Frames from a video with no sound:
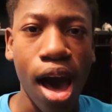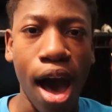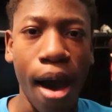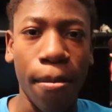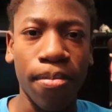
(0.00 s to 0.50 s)

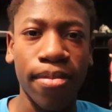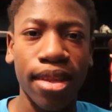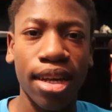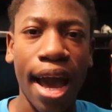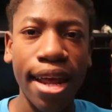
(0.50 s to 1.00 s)

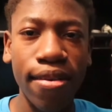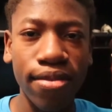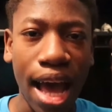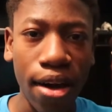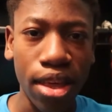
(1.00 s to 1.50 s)
Kind of
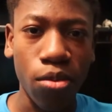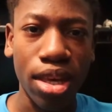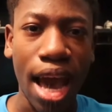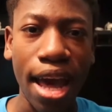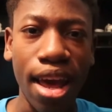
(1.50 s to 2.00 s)
now that
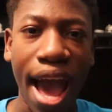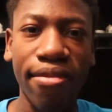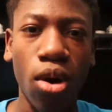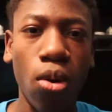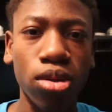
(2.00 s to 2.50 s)
we kind of
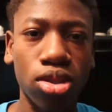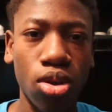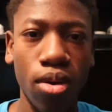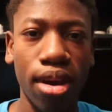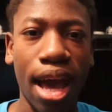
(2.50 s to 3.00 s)
have the whole
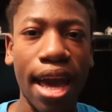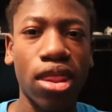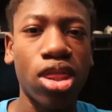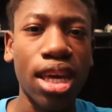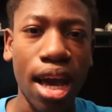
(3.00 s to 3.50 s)
story, I
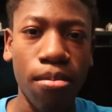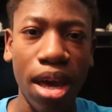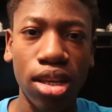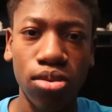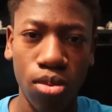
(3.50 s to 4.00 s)
think I
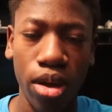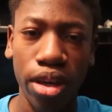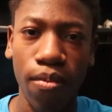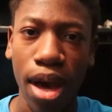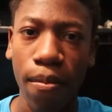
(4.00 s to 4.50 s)
might as well
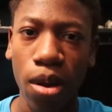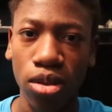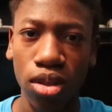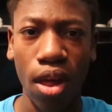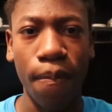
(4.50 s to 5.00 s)
give my
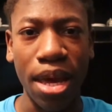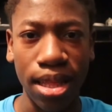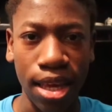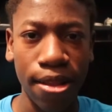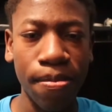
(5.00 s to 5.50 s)
personal
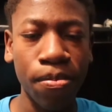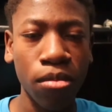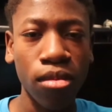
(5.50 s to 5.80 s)
opinion.